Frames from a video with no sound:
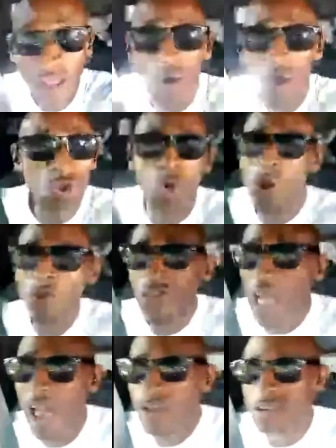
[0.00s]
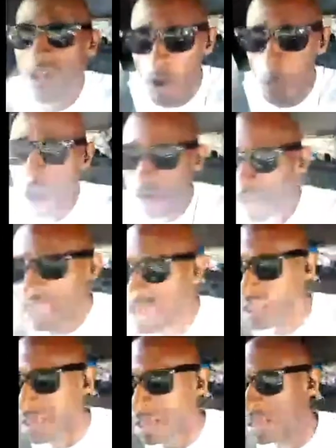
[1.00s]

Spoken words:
got you all around. Don't worry.